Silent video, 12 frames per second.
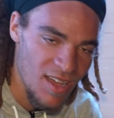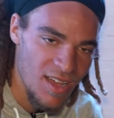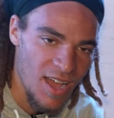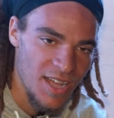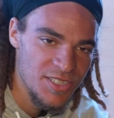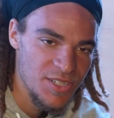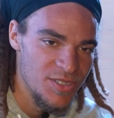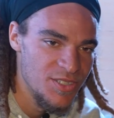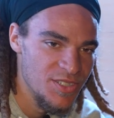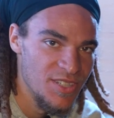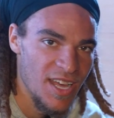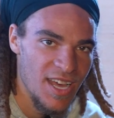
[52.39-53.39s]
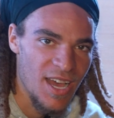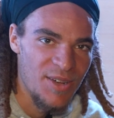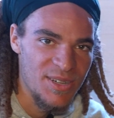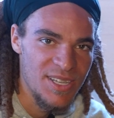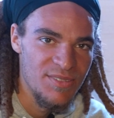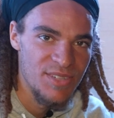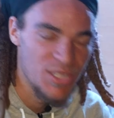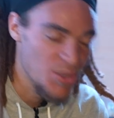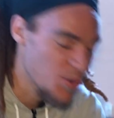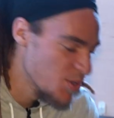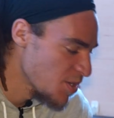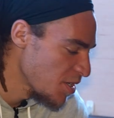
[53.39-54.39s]
I told you that I would give a
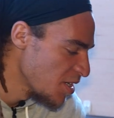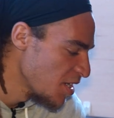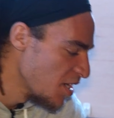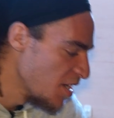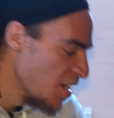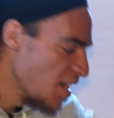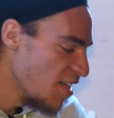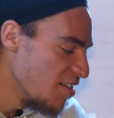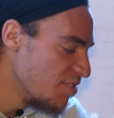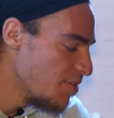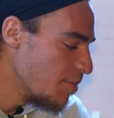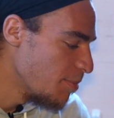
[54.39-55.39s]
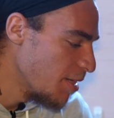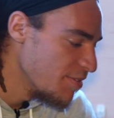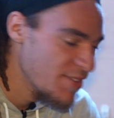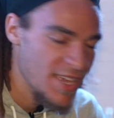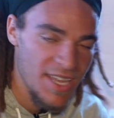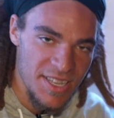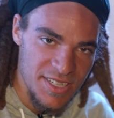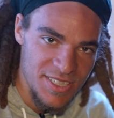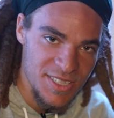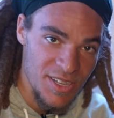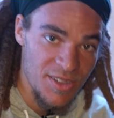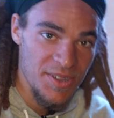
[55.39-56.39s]
tour of my van,
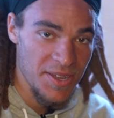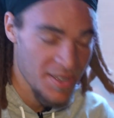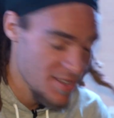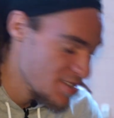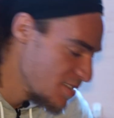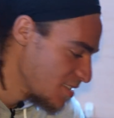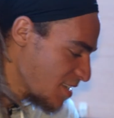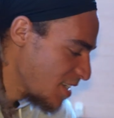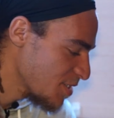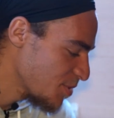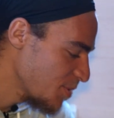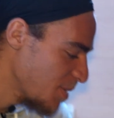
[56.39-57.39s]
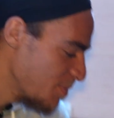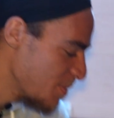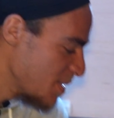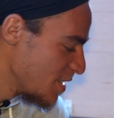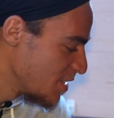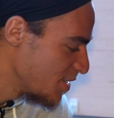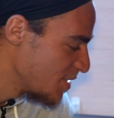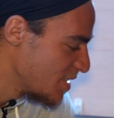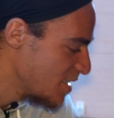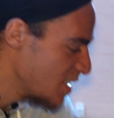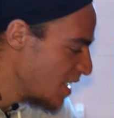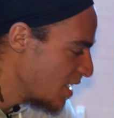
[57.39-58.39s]
so that's what I'm doing
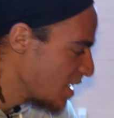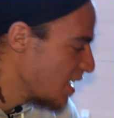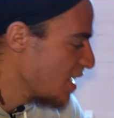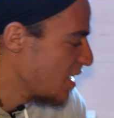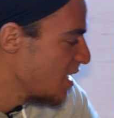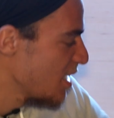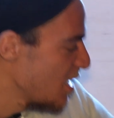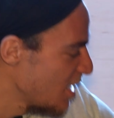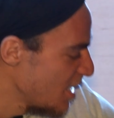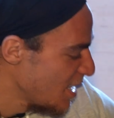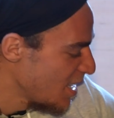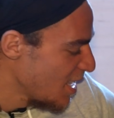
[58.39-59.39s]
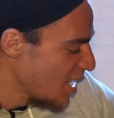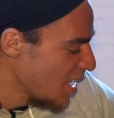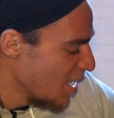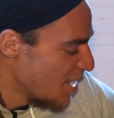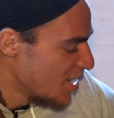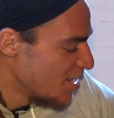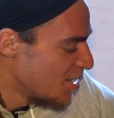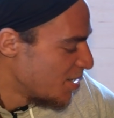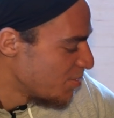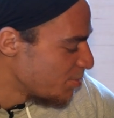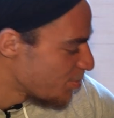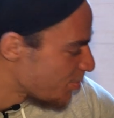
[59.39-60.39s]
today.
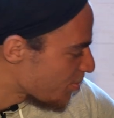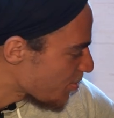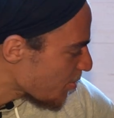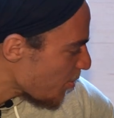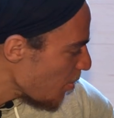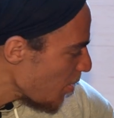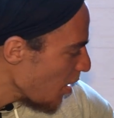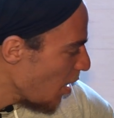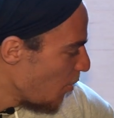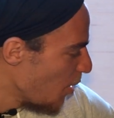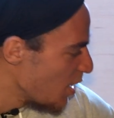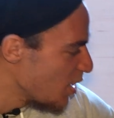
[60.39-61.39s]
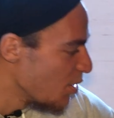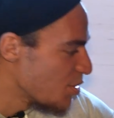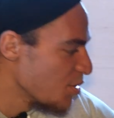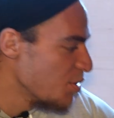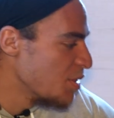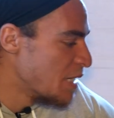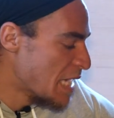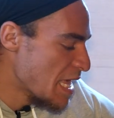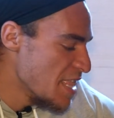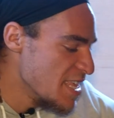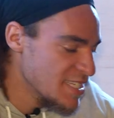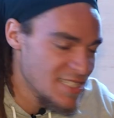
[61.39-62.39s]
I want to go through, and
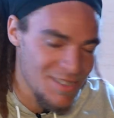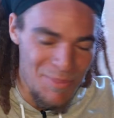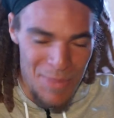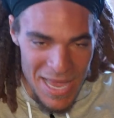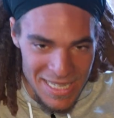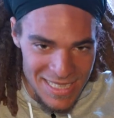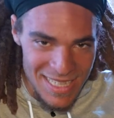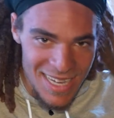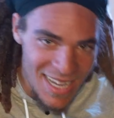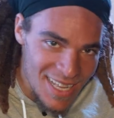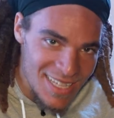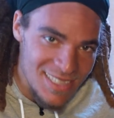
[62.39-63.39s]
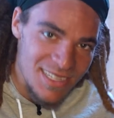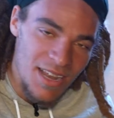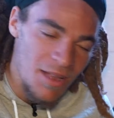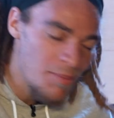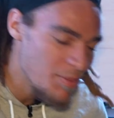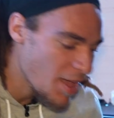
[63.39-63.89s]
this is a basic setup.